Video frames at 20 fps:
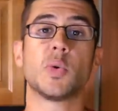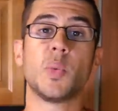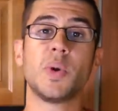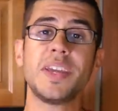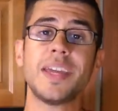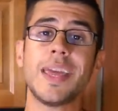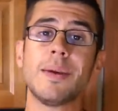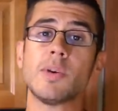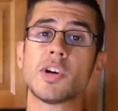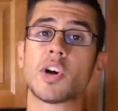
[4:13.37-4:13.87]
we
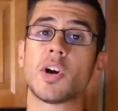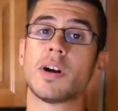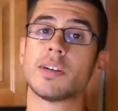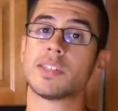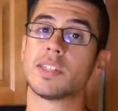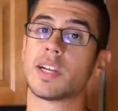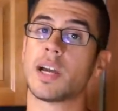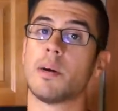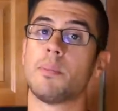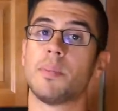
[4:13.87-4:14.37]
came
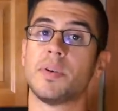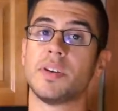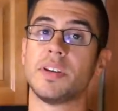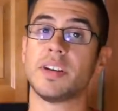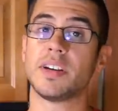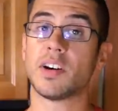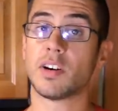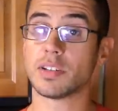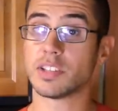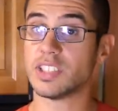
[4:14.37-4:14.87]
across a
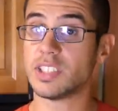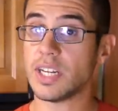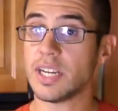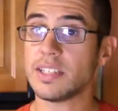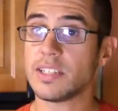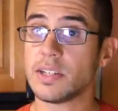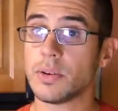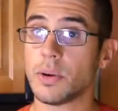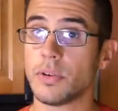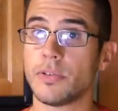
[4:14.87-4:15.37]
company called
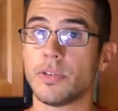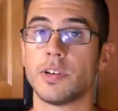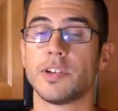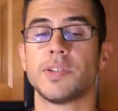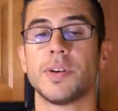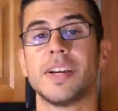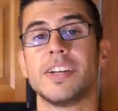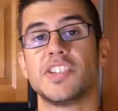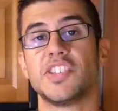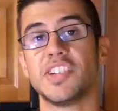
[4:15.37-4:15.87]
JC
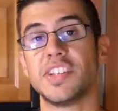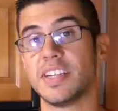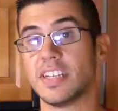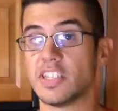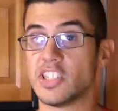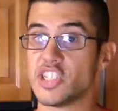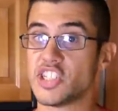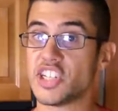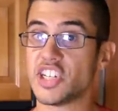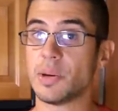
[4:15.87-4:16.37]
Refrigeration
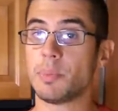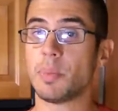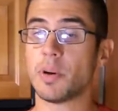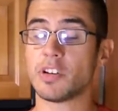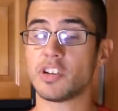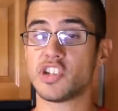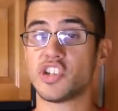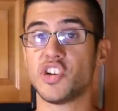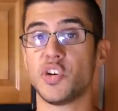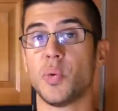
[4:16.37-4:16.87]
in
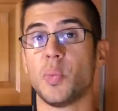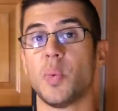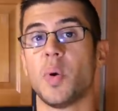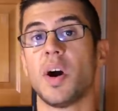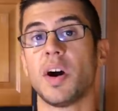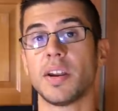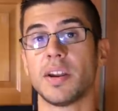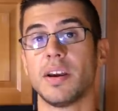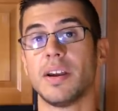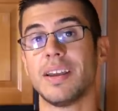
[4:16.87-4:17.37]

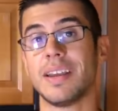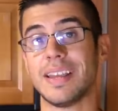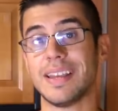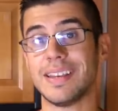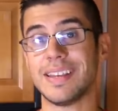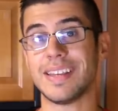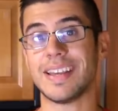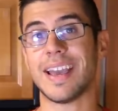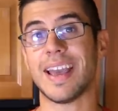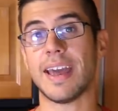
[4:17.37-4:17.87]
Shipshewana,
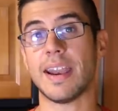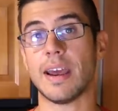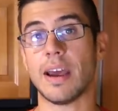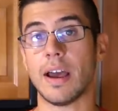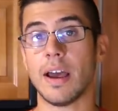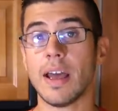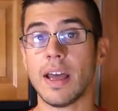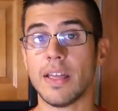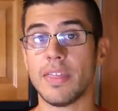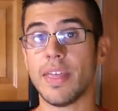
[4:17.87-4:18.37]
Indiana,